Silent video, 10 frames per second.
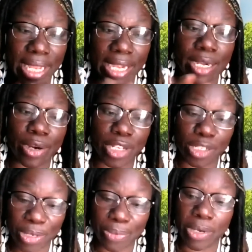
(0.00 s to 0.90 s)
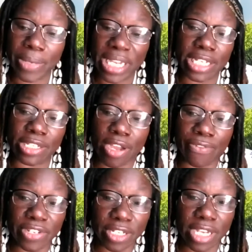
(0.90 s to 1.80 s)
encourage people, because
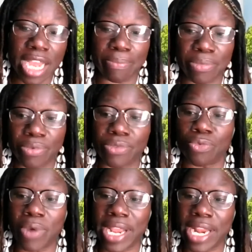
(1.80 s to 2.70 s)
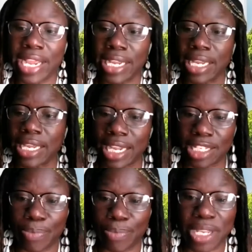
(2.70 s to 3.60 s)
oftentimes when I
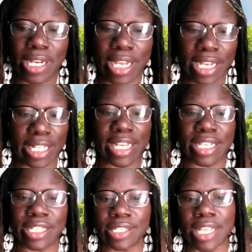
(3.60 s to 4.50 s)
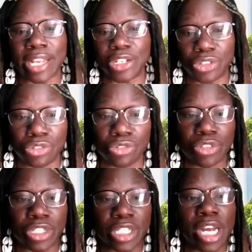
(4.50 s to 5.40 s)
speak like this, I do
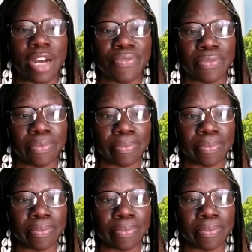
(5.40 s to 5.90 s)
stuff.